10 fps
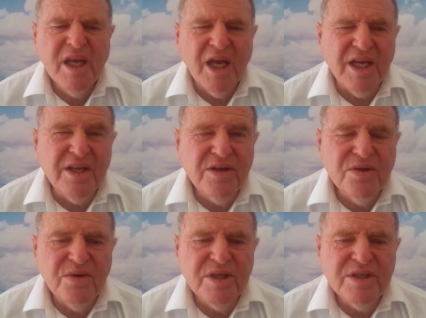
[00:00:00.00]
Are you
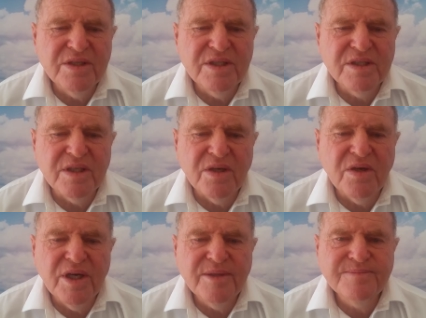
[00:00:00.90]
calling Jesus a
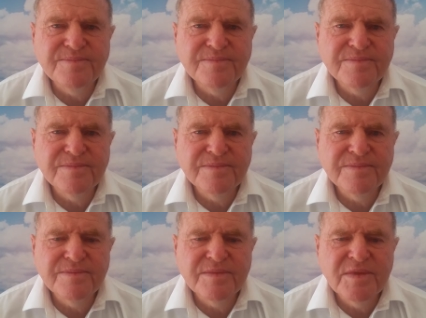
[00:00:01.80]
liar?
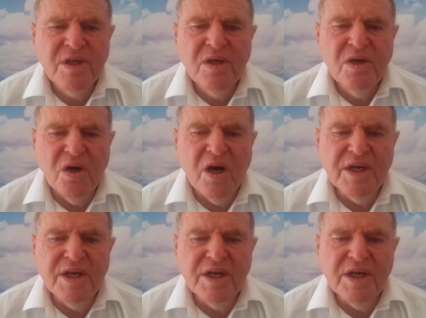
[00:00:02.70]
I